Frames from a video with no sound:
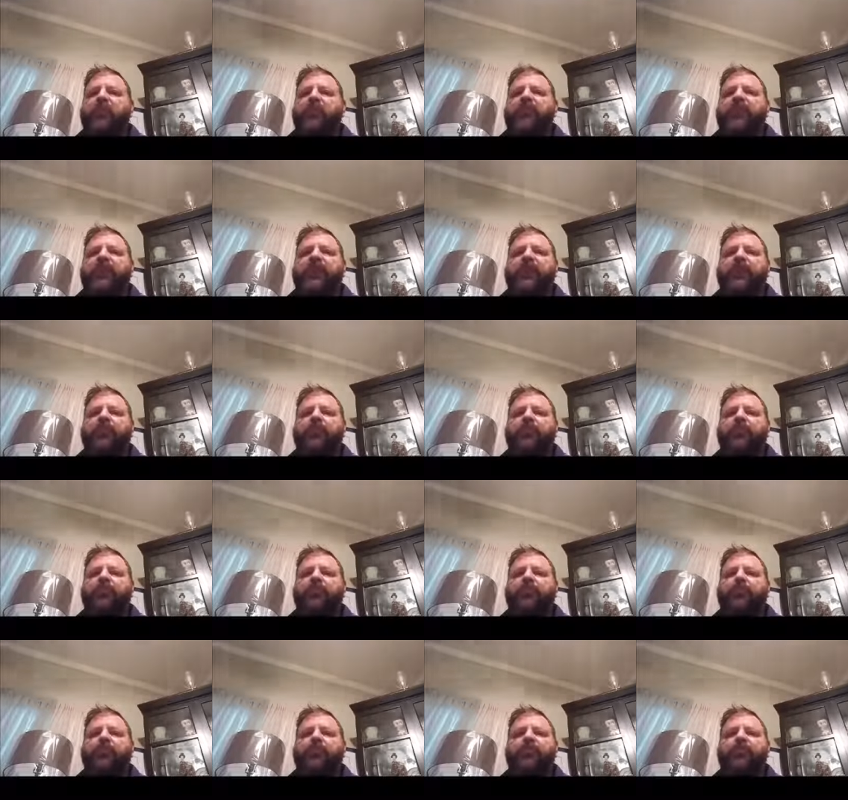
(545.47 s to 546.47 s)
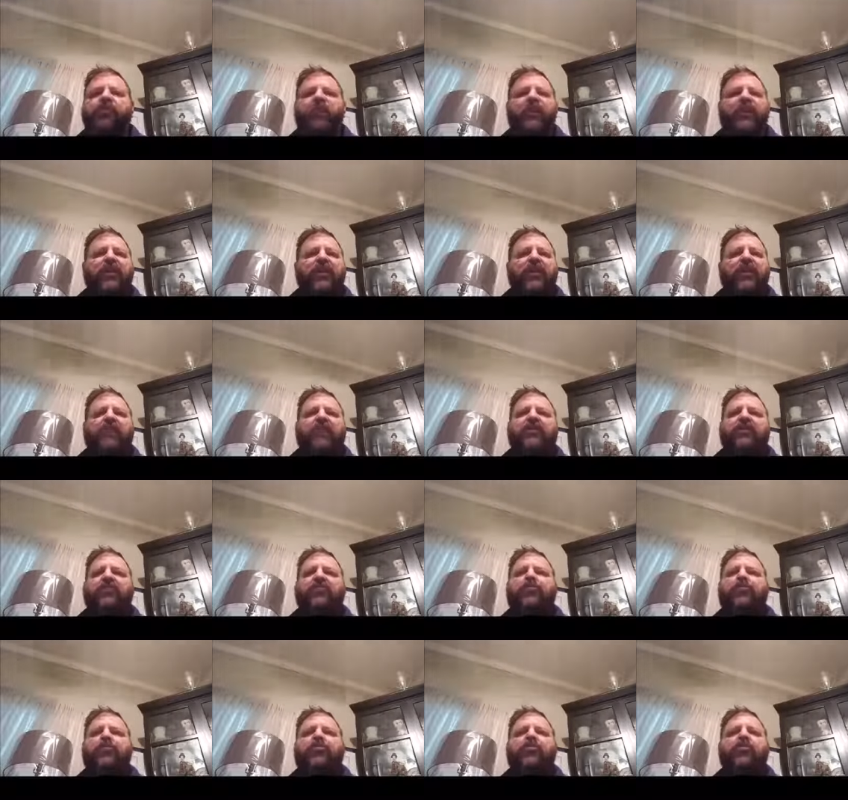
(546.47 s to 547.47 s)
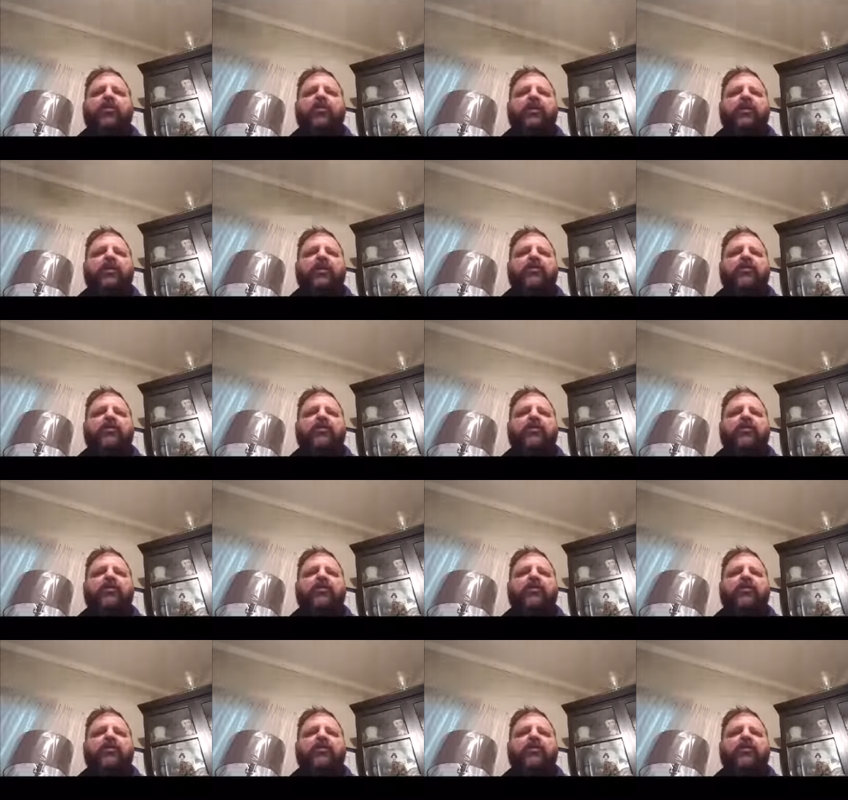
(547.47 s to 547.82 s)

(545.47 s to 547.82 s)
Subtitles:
Day number three, continue